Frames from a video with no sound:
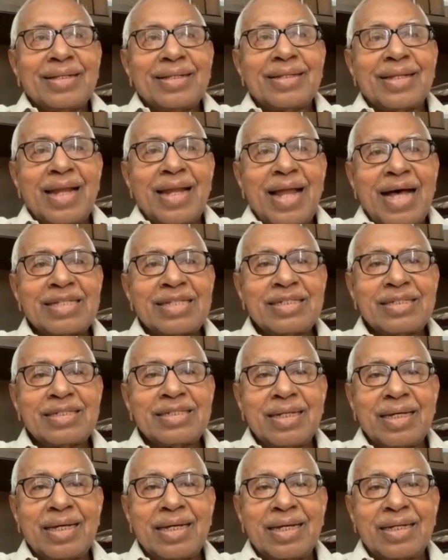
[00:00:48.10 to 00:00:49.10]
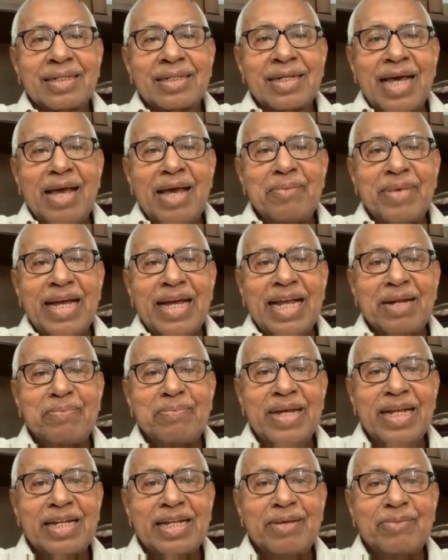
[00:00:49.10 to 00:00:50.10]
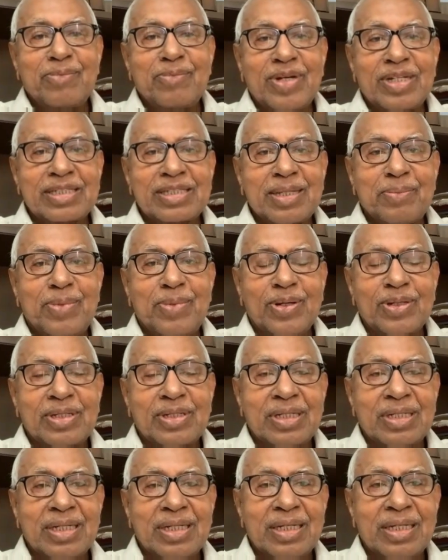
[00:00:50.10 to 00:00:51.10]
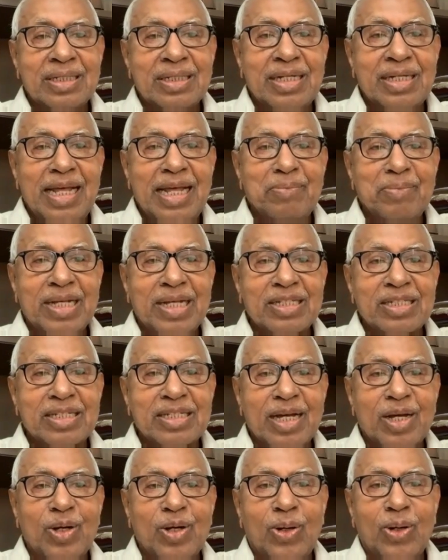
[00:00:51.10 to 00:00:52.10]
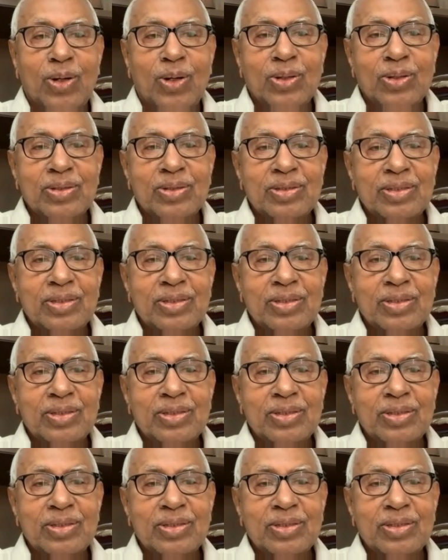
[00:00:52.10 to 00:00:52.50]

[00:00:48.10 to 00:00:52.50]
The last time I had met him was about 10 months ago